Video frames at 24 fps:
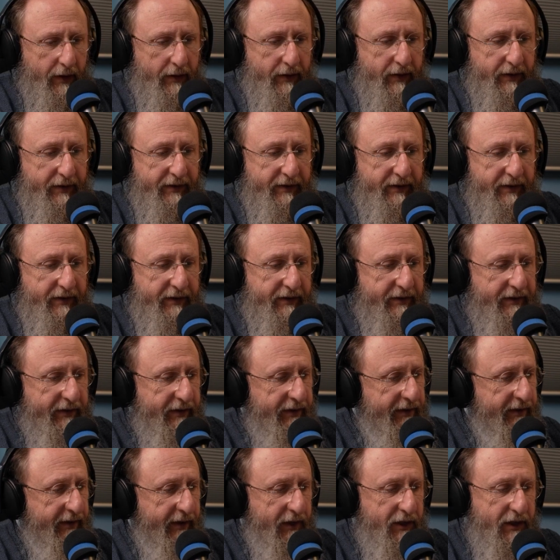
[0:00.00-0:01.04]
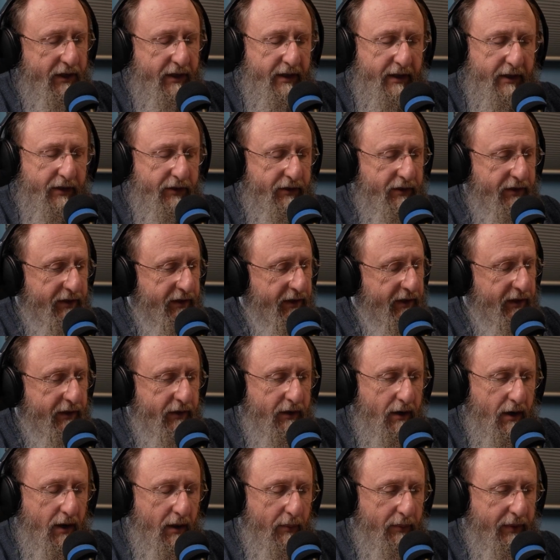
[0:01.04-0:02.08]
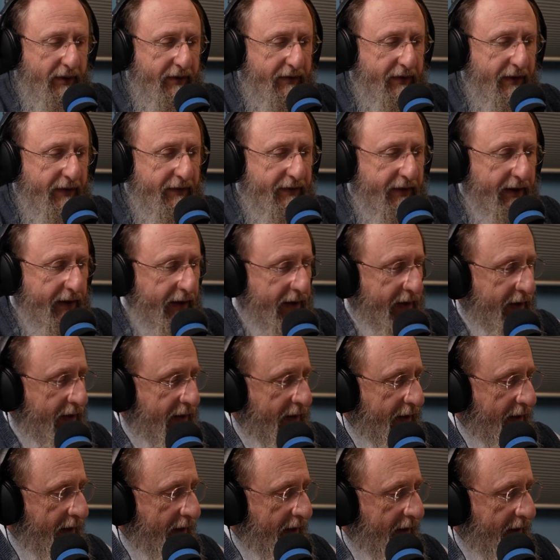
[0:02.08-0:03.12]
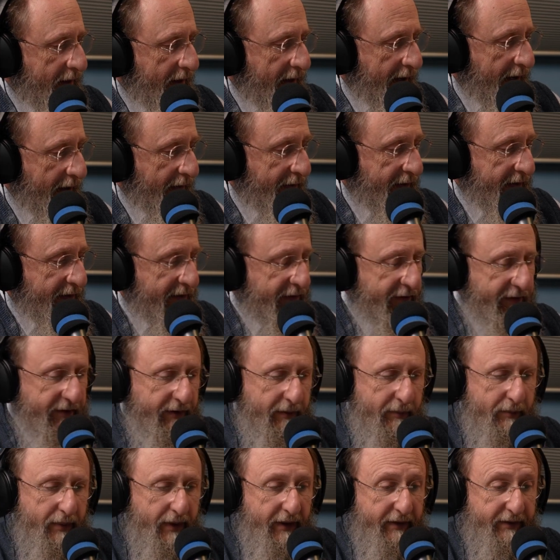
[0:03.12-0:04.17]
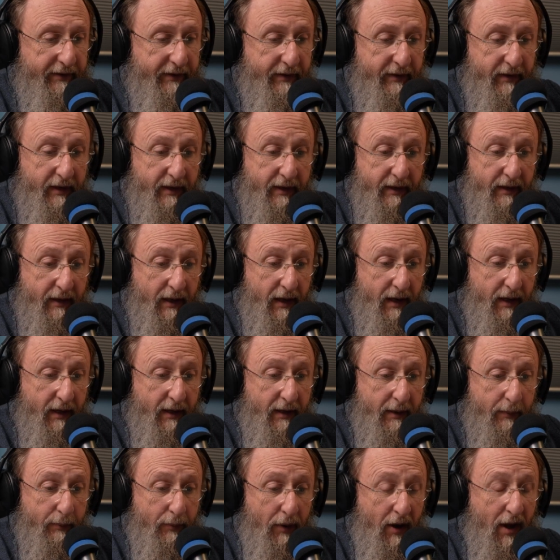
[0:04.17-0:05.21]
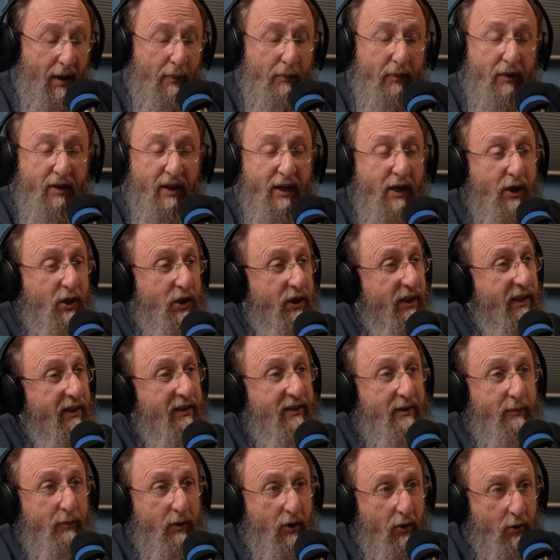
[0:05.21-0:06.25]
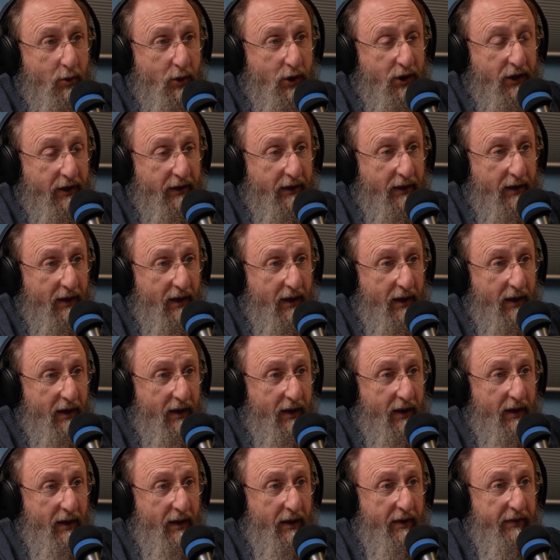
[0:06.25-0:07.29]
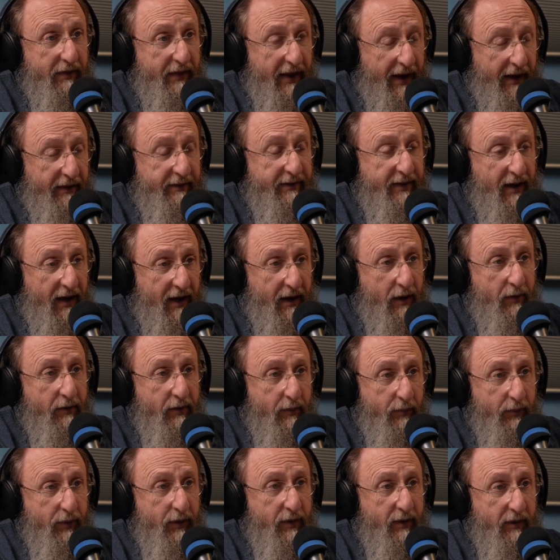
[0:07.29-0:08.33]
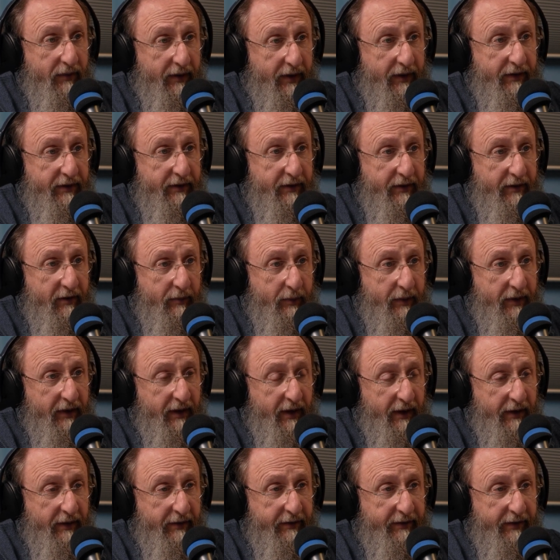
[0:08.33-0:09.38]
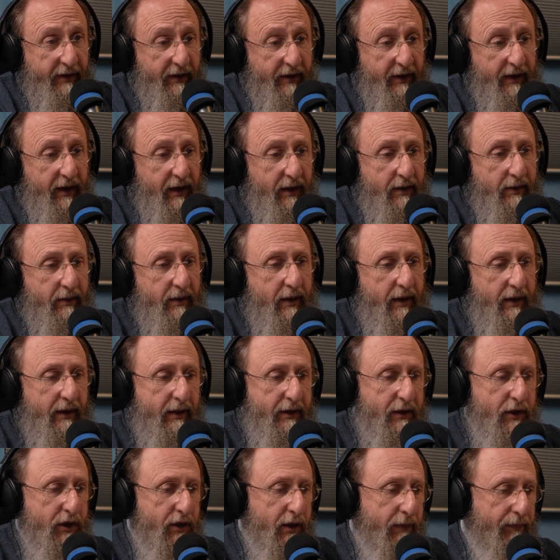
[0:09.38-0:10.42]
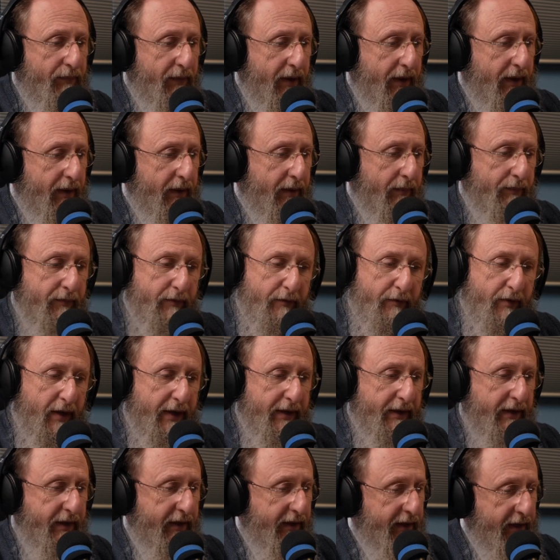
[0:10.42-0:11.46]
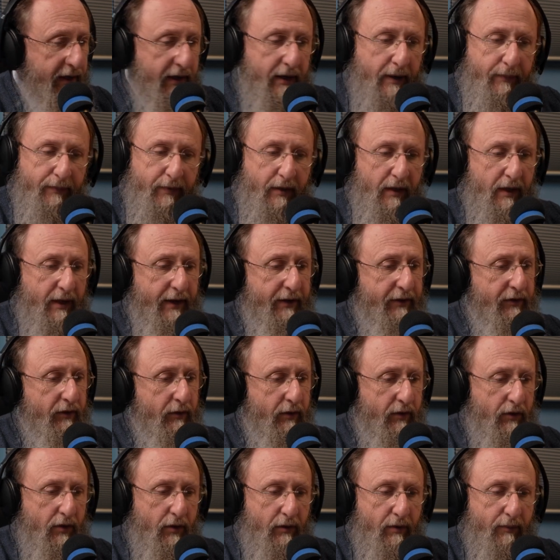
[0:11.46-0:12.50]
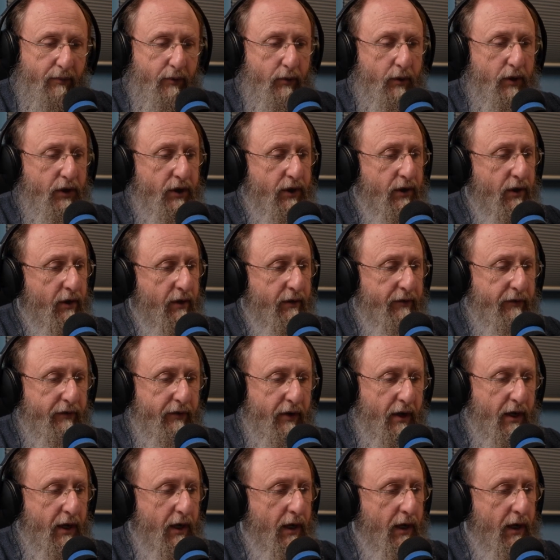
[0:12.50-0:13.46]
This is such an interesting topic that they had this basically a population explosion. That's how the book of Exodus begins. And again, Vayechi, the last Torah portion of